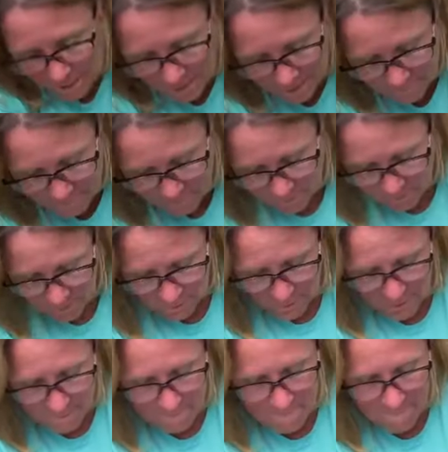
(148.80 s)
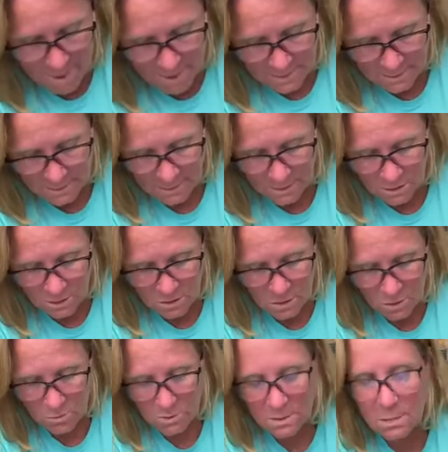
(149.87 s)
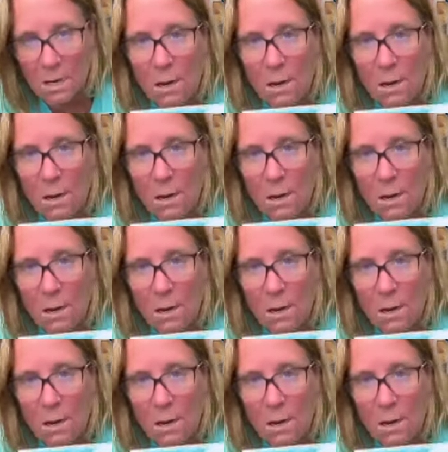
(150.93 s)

be absolutely amazing to do